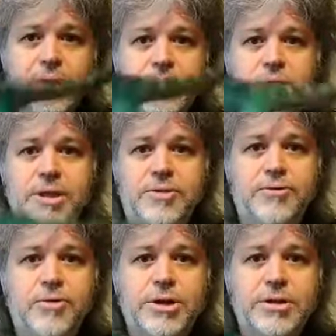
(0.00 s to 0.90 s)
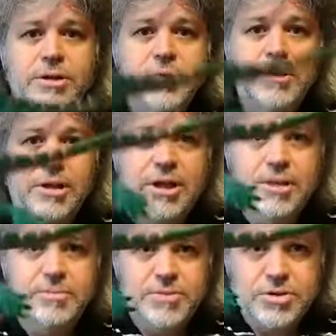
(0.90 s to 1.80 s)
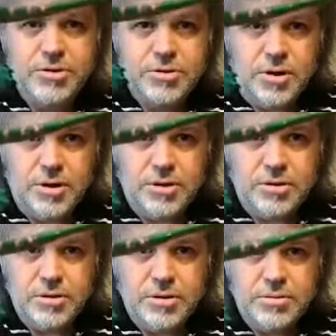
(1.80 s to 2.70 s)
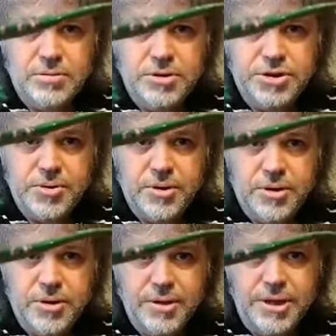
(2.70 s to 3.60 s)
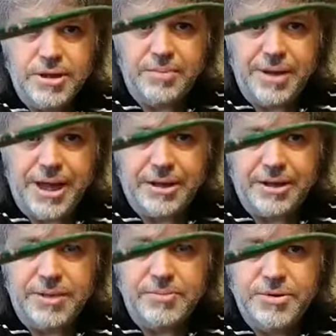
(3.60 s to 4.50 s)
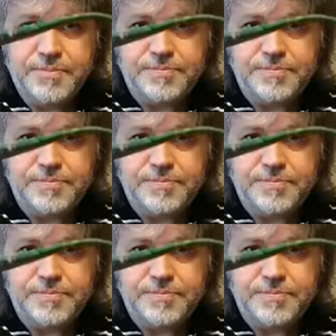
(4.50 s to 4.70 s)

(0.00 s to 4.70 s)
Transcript: The front limbs are shorter than the back limbs.